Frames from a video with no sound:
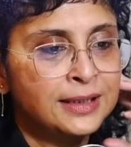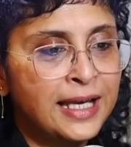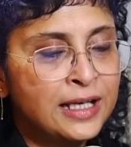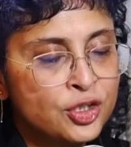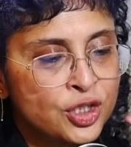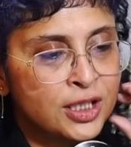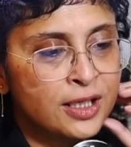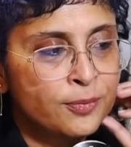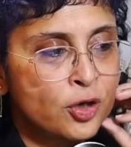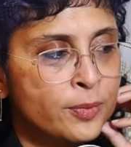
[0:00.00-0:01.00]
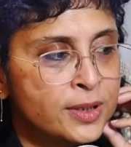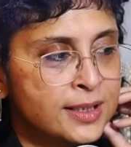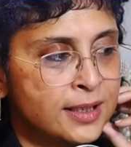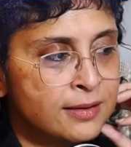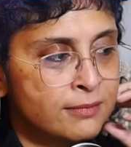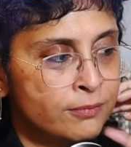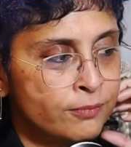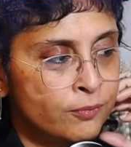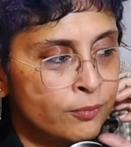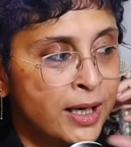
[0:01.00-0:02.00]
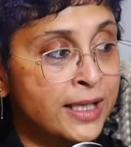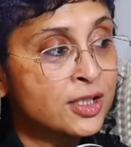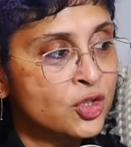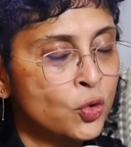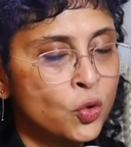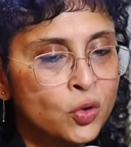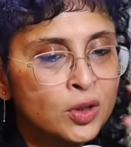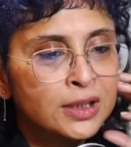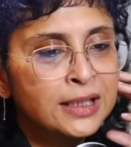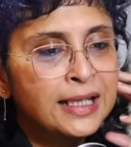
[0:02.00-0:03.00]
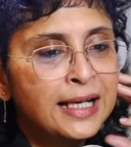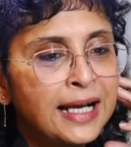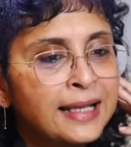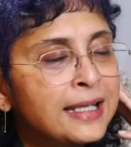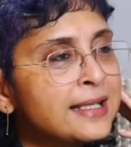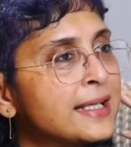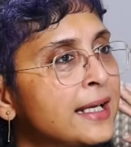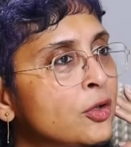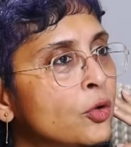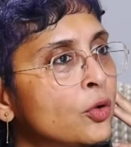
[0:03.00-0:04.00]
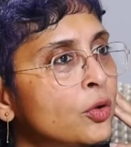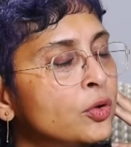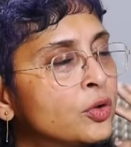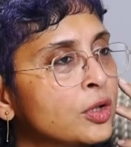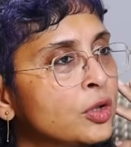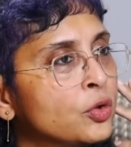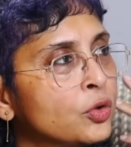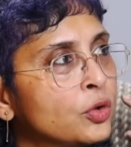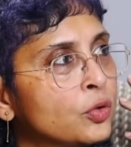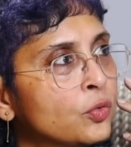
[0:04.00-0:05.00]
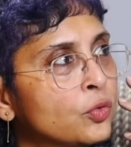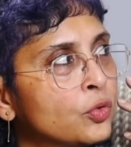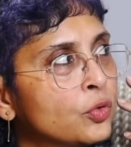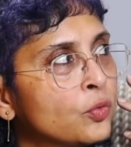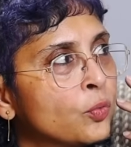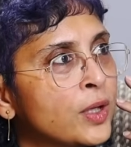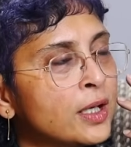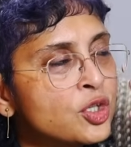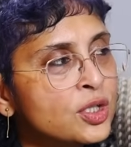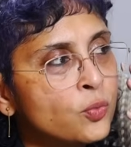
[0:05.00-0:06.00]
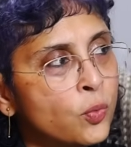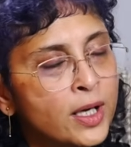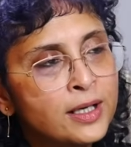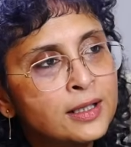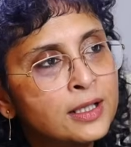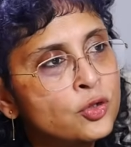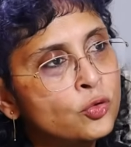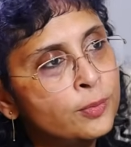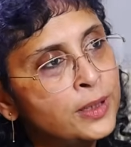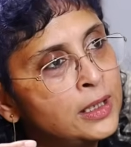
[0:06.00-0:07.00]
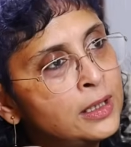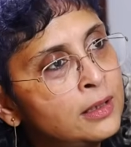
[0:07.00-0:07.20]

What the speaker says: energy and promise and miles to go. And they said, we are just worried that you'll be